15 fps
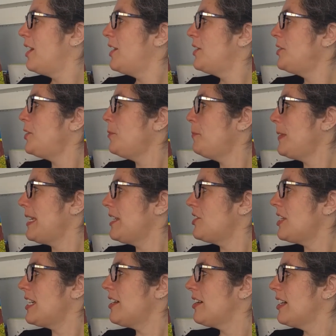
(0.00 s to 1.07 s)
So
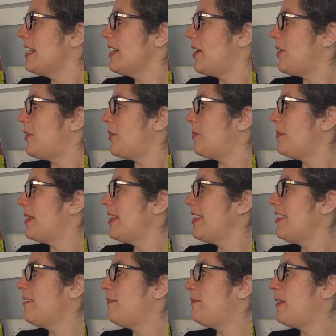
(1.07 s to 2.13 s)
PJ hurried home.
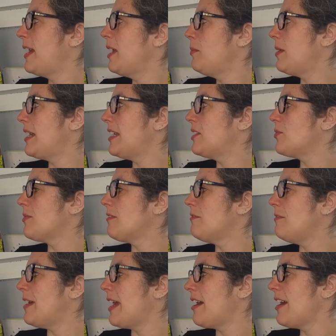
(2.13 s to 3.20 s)
The funny bunnies were
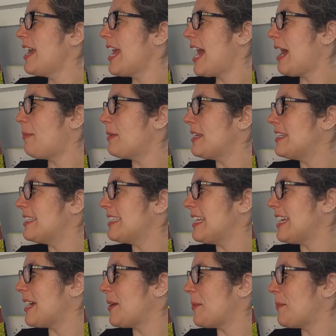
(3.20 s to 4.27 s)
very happy to see
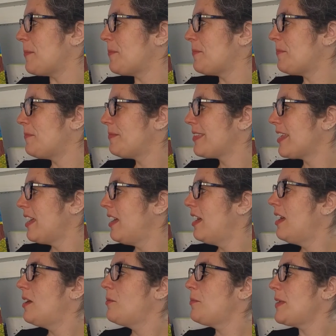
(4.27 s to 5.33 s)
him.
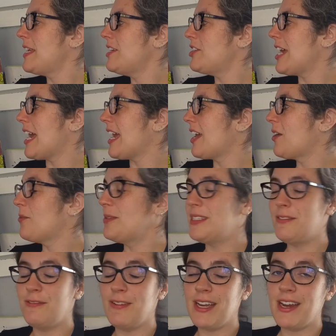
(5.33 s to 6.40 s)
PJ
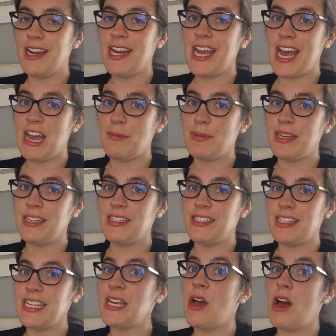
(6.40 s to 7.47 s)
was very happy to
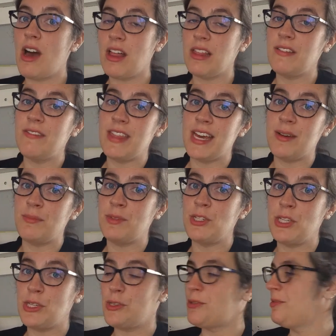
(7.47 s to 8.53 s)
see all of them
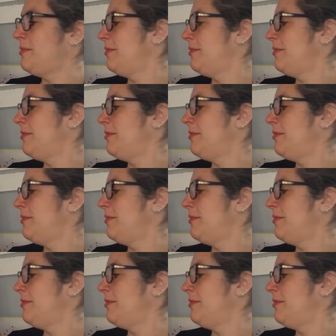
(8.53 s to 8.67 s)
too.